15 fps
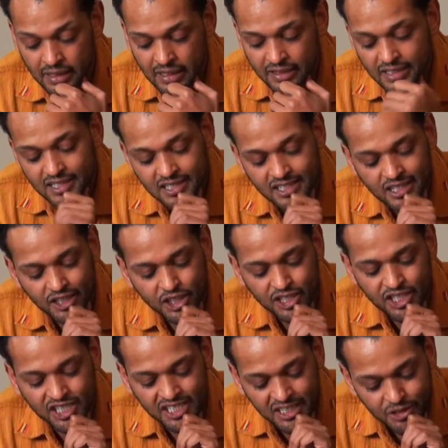This is such a
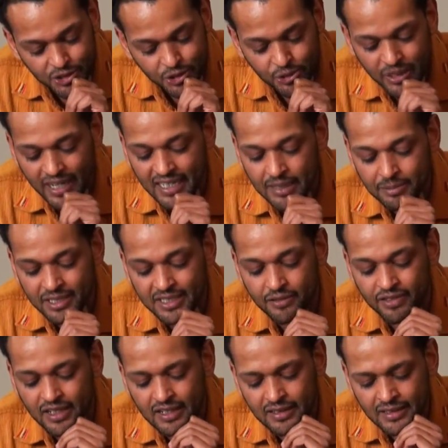central element of
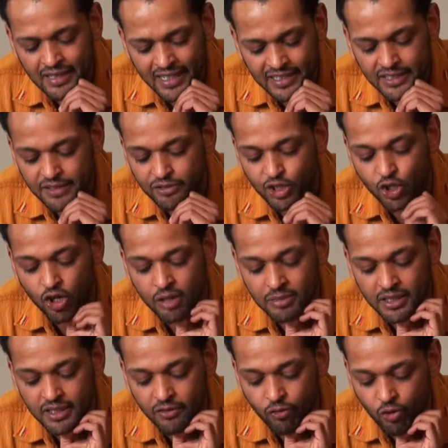the collective trauma
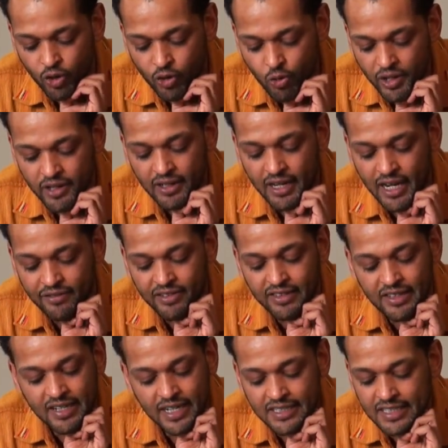of queer life in the
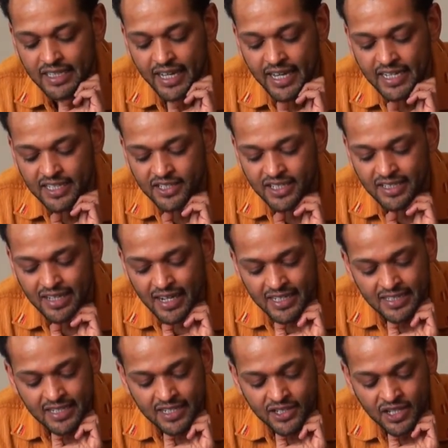1980s and
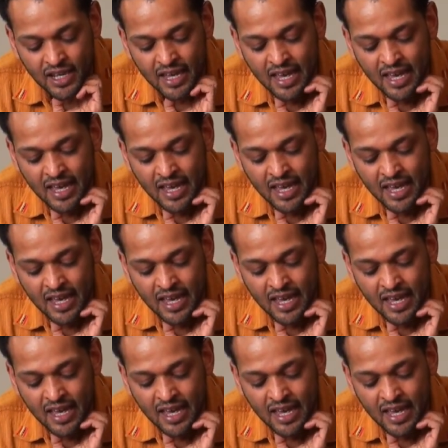90s